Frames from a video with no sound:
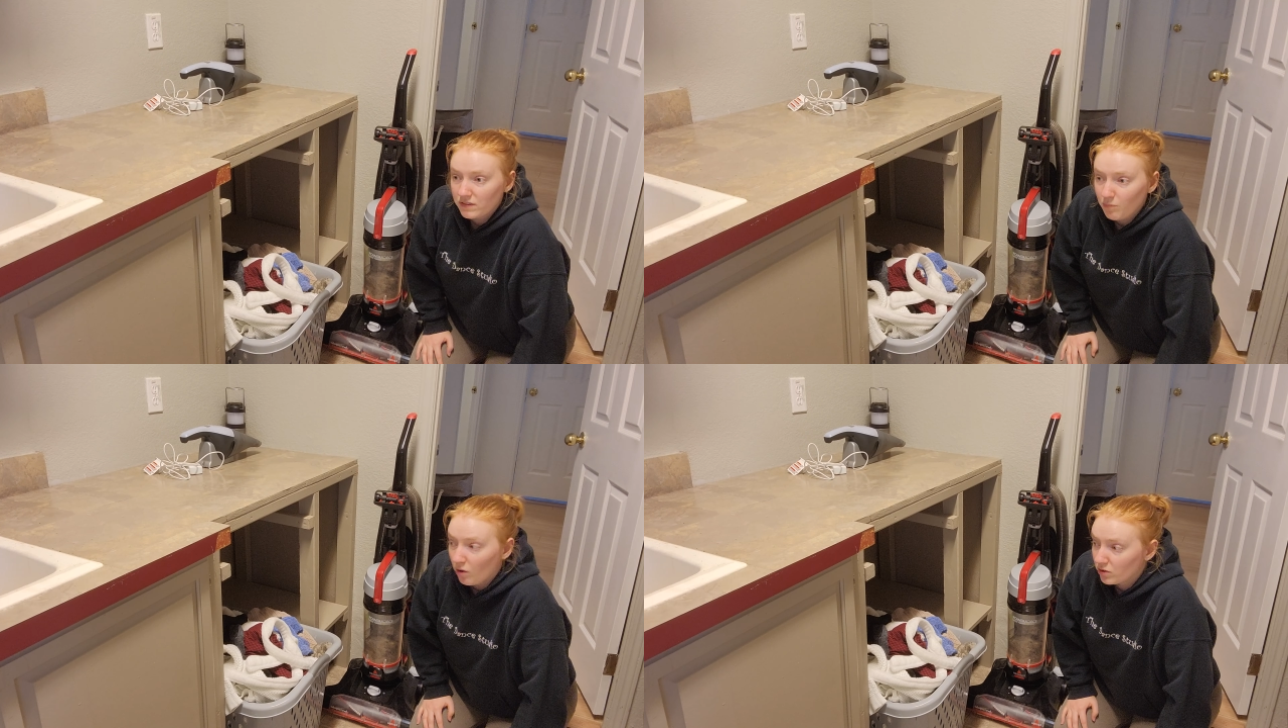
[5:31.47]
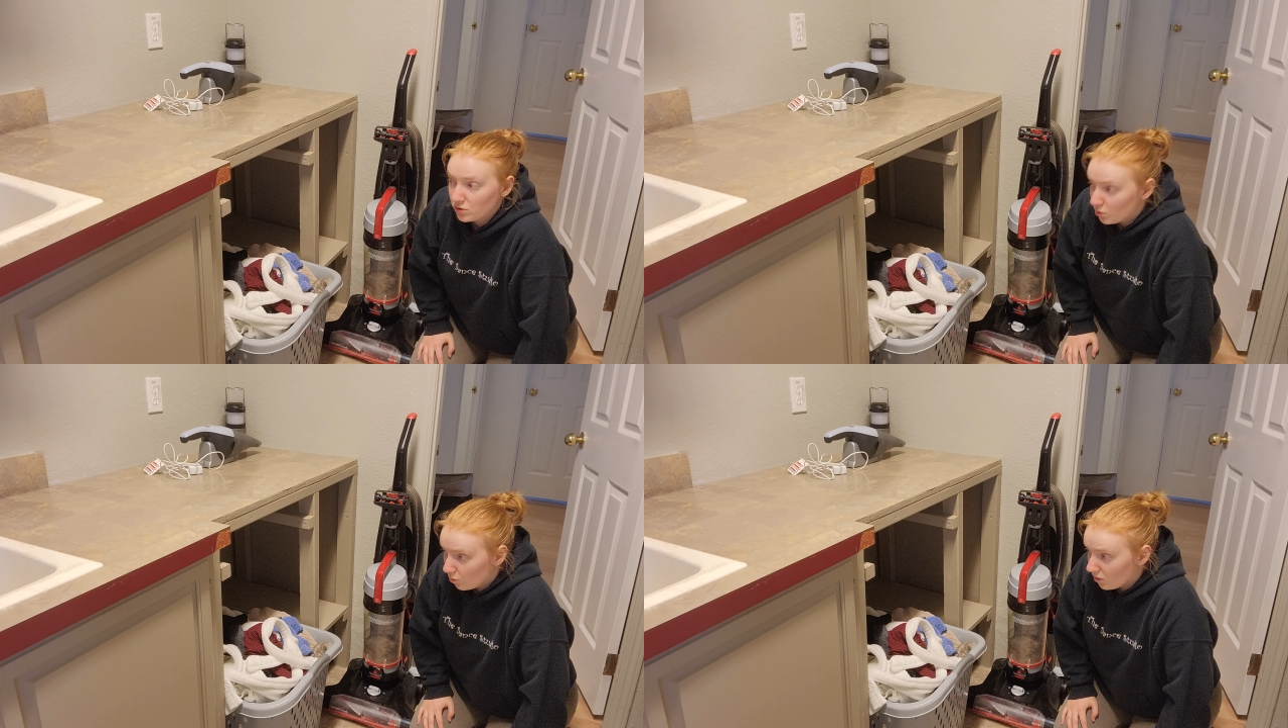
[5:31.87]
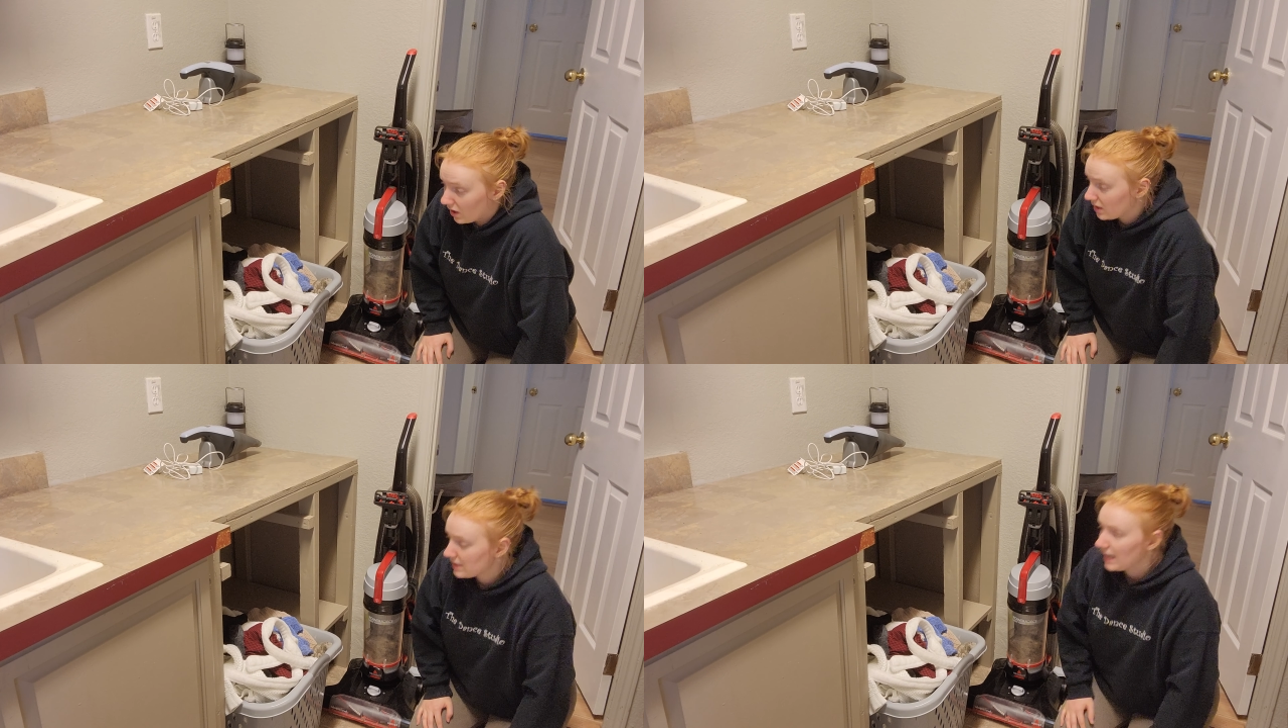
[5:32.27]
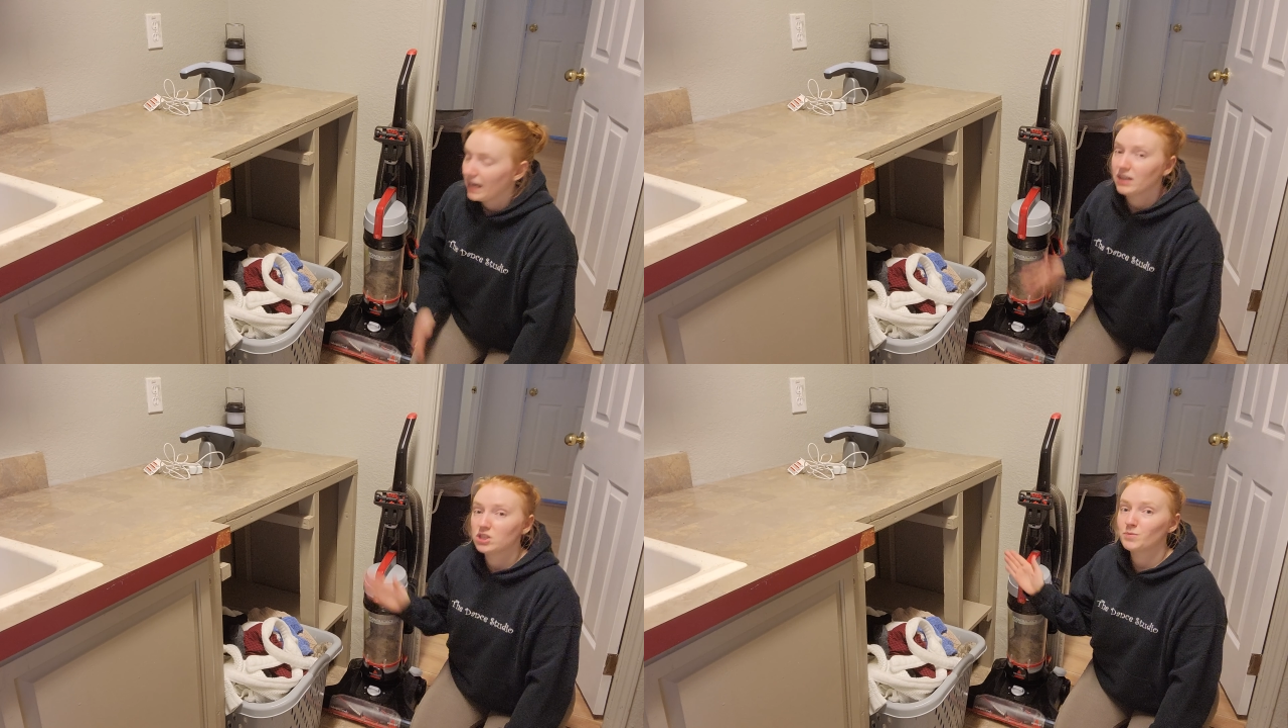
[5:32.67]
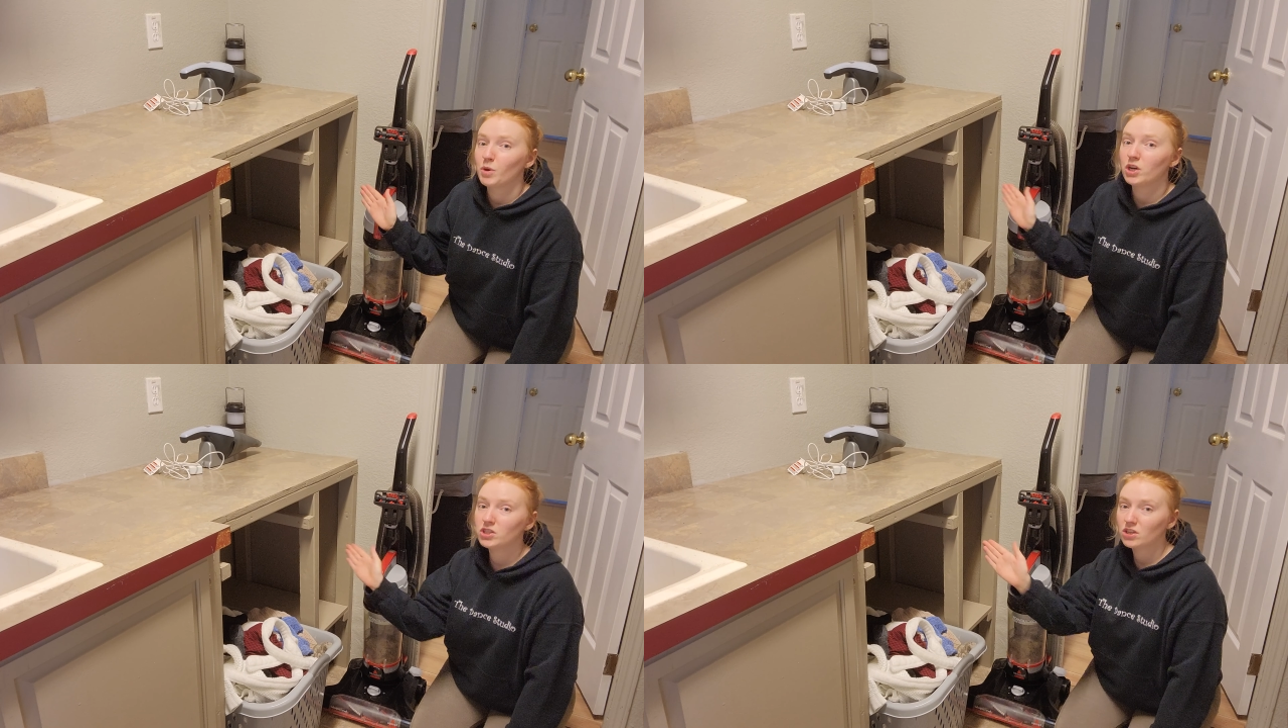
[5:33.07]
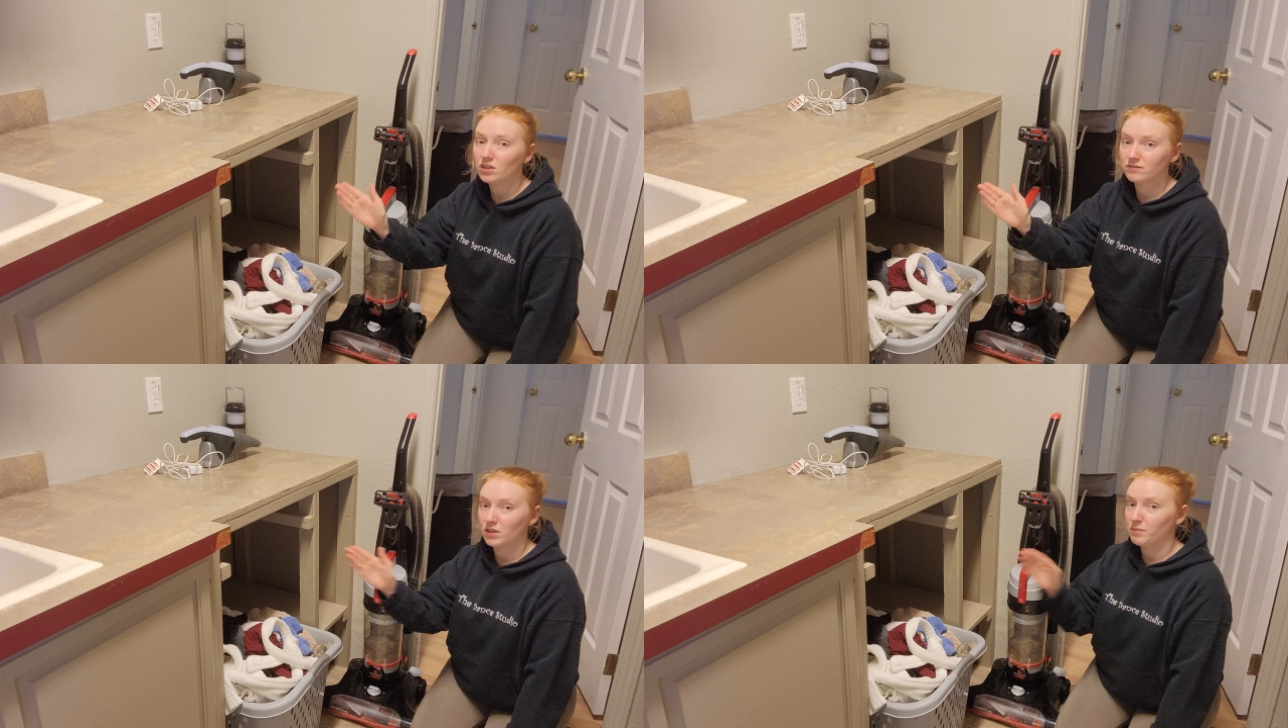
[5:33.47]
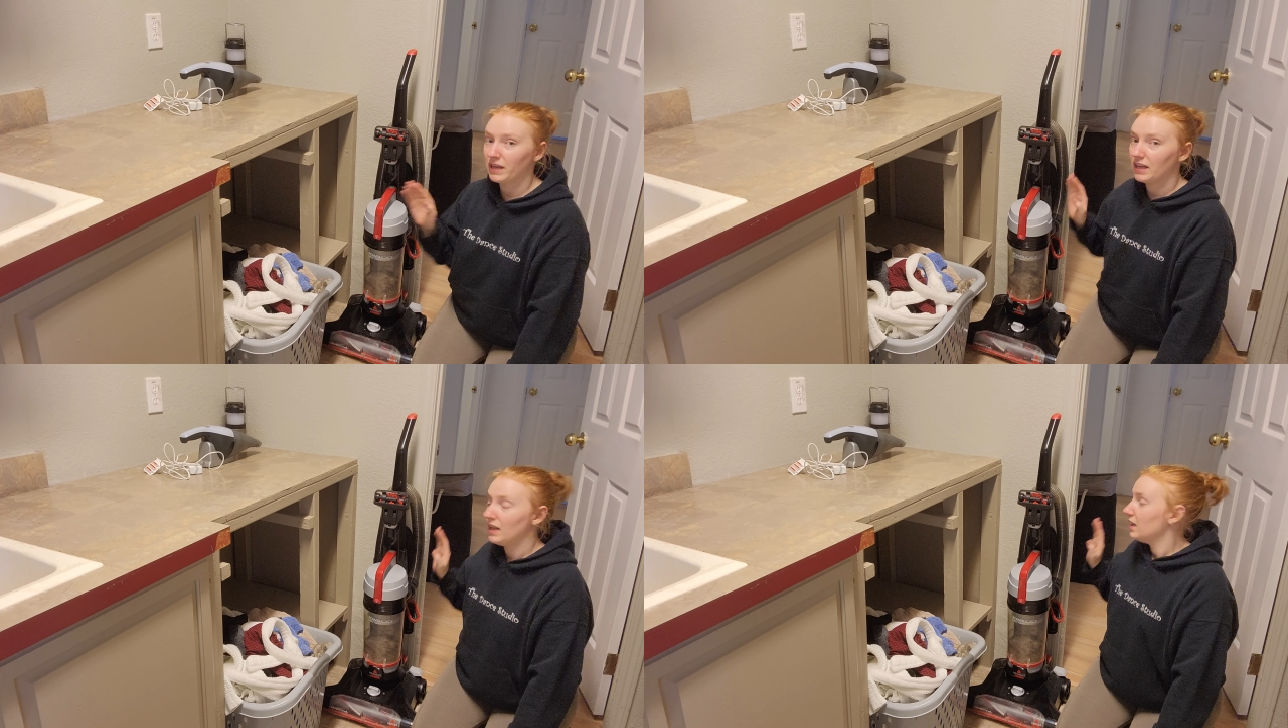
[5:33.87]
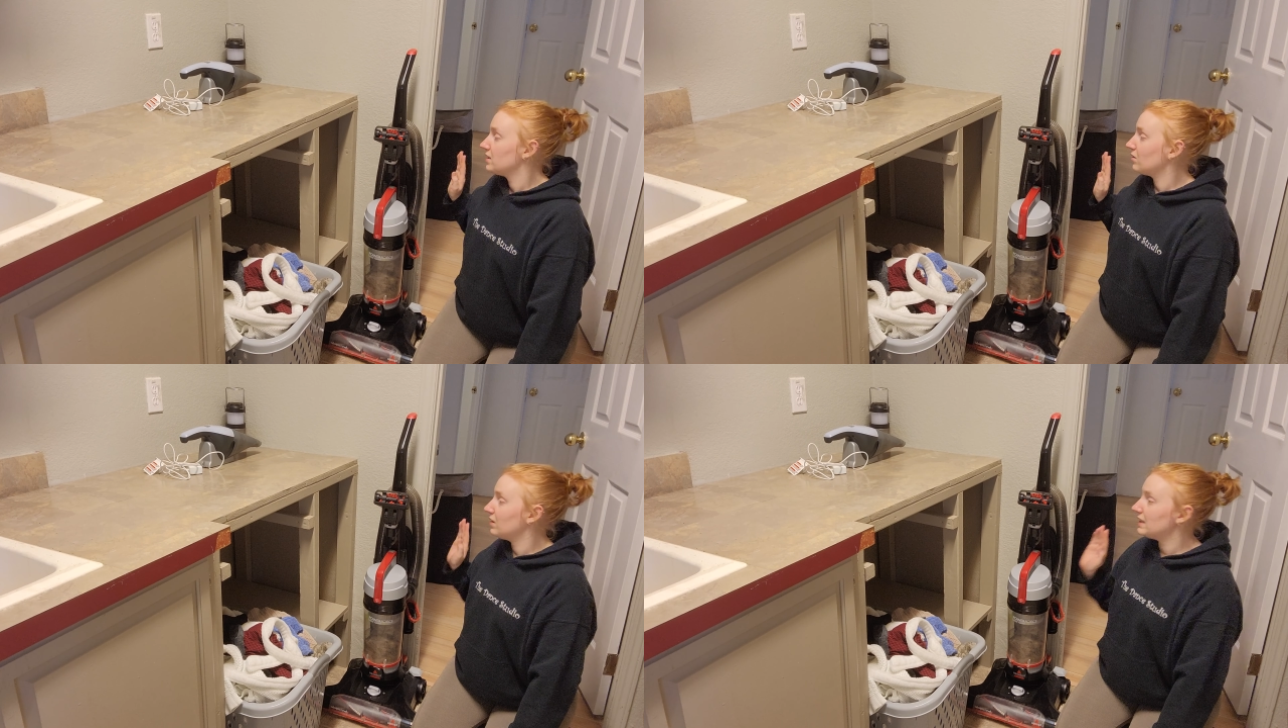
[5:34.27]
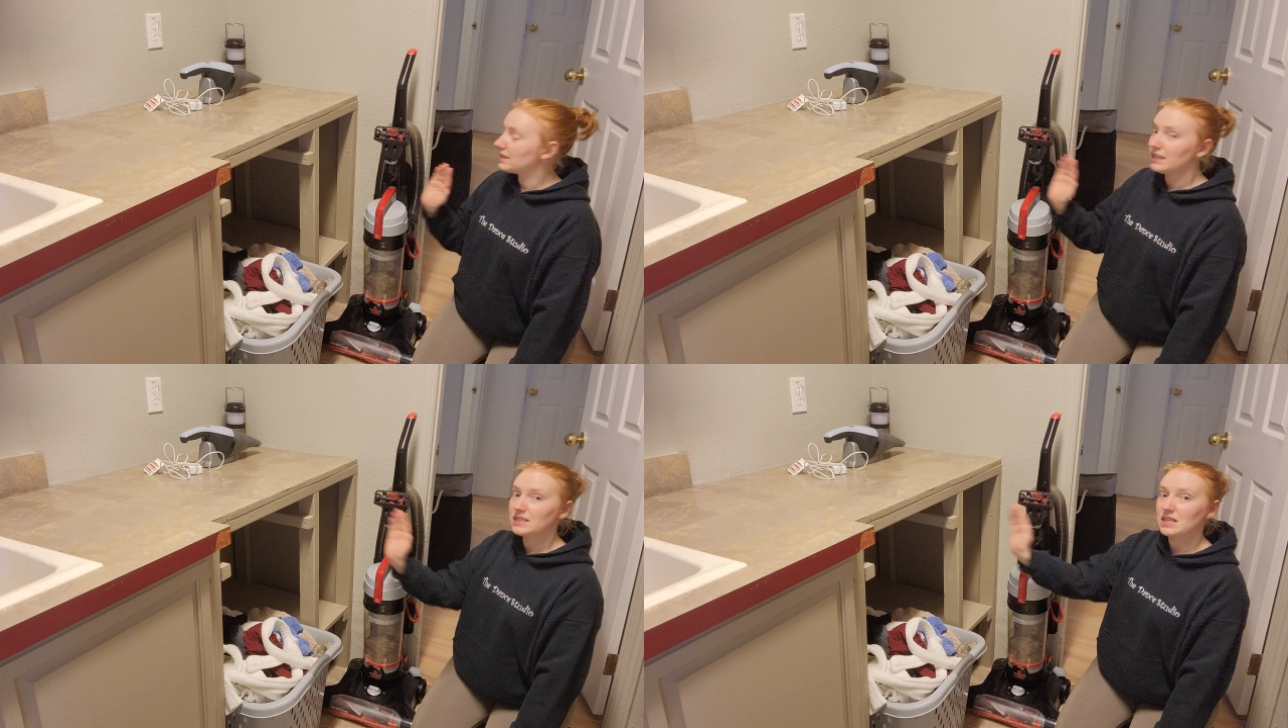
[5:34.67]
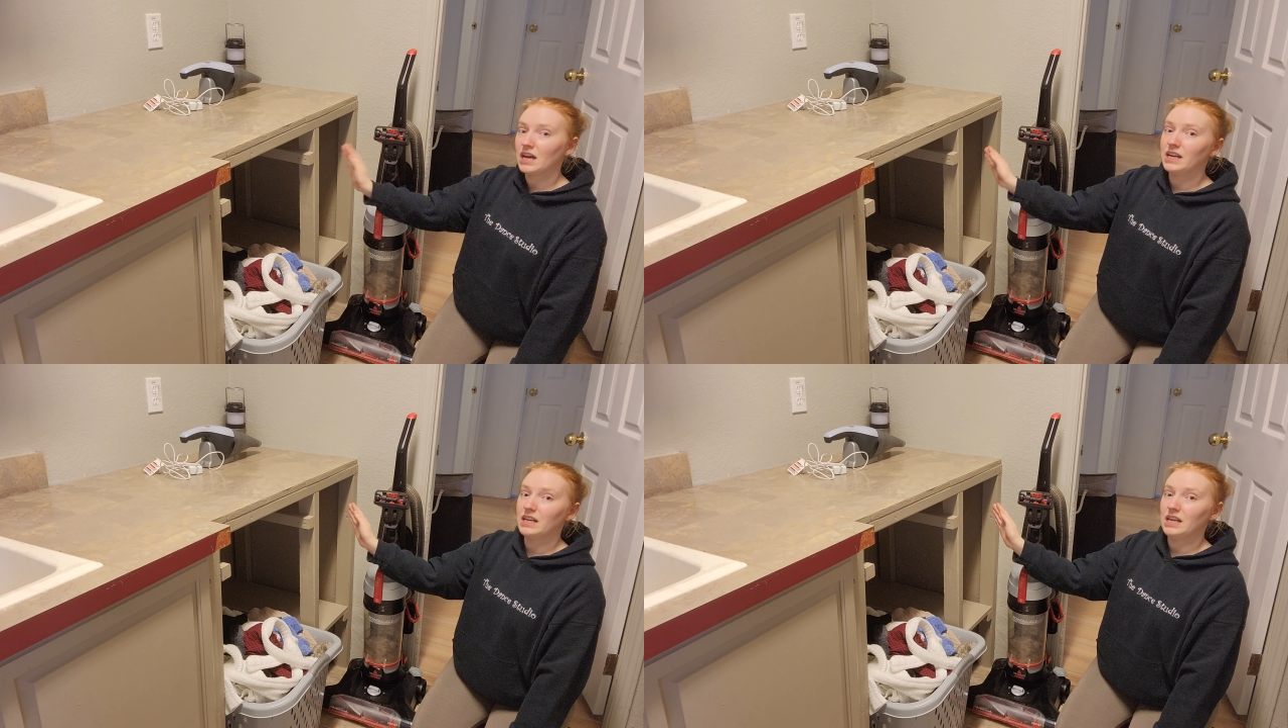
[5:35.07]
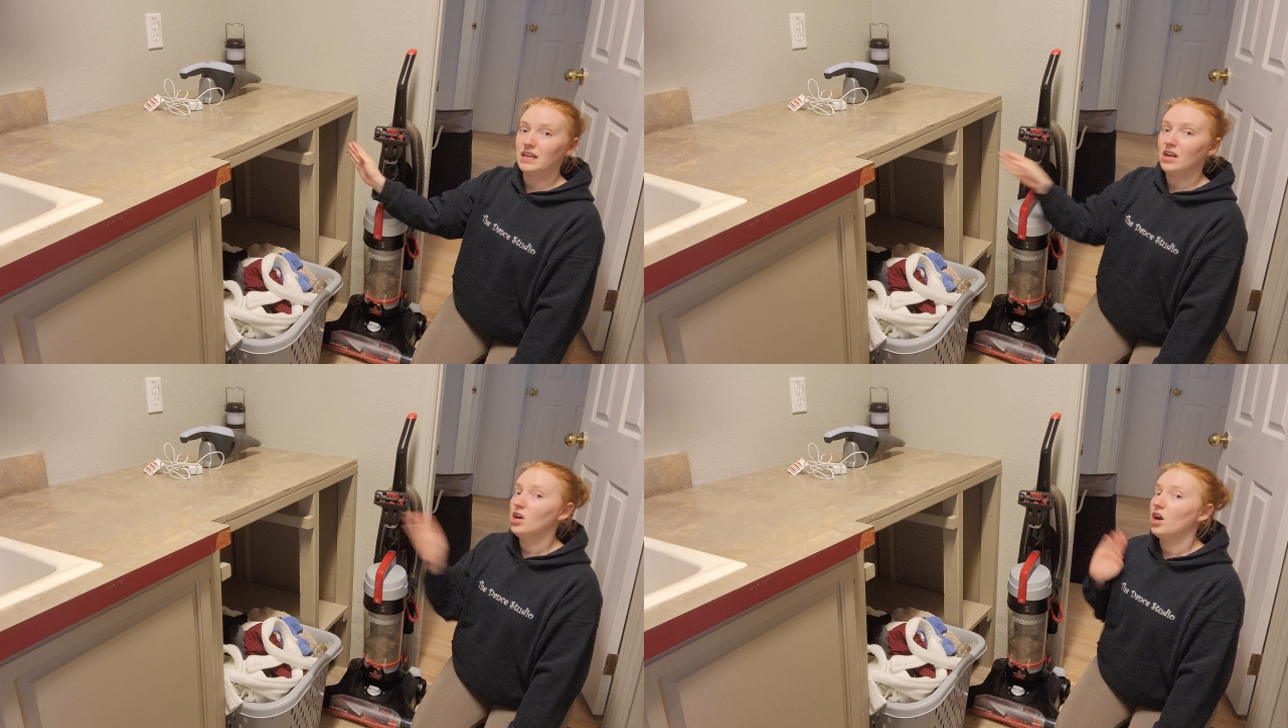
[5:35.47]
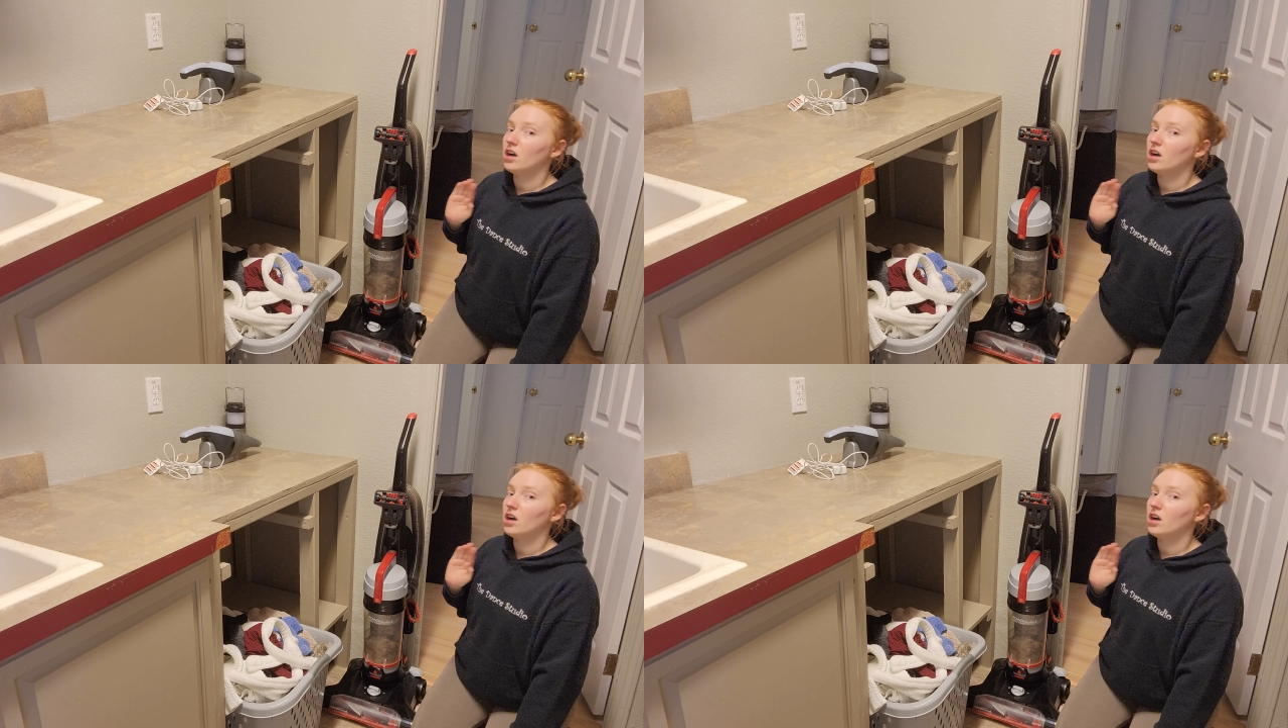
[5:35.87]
smaller doors and just push it over a bit so this can slide in,